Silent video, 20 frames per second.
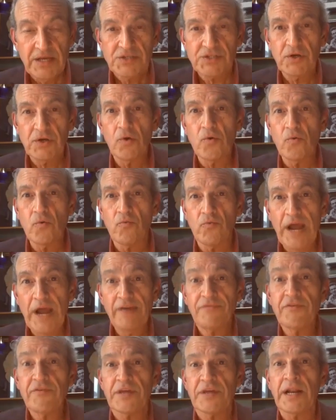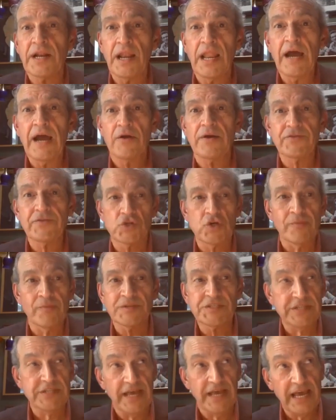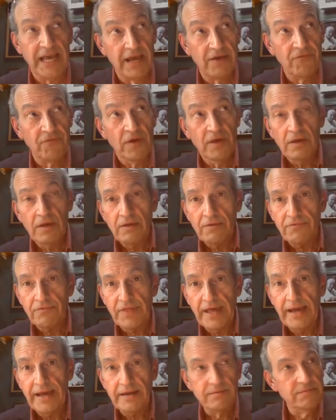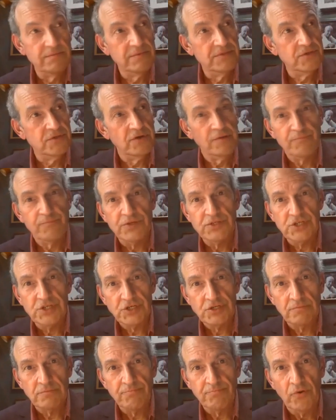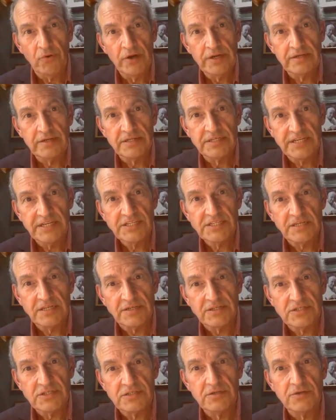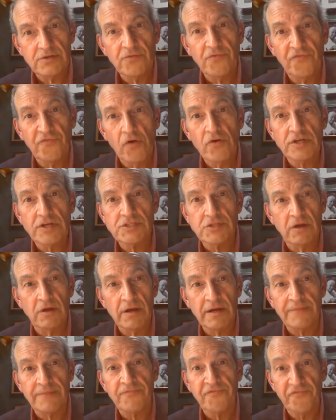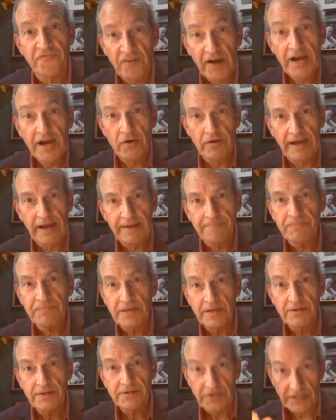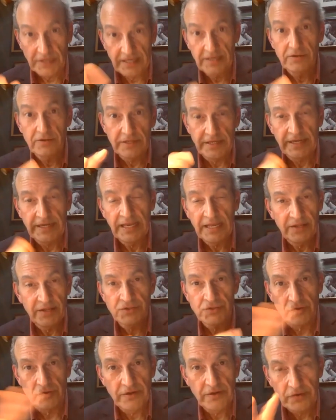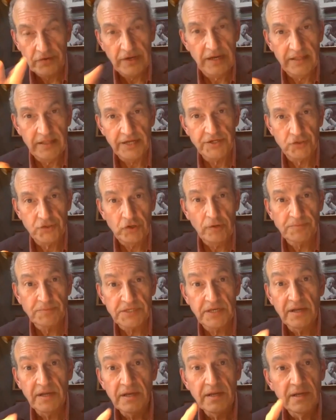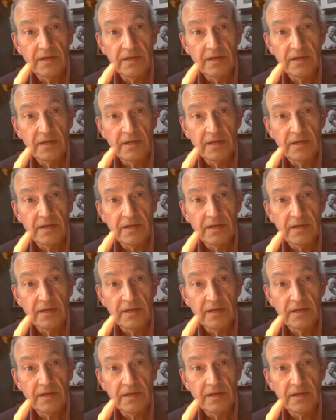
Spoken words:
So rather than allow the Germans to have that sort of position point in the distance to focus on and fire at to kill Canadians or other Allied troops,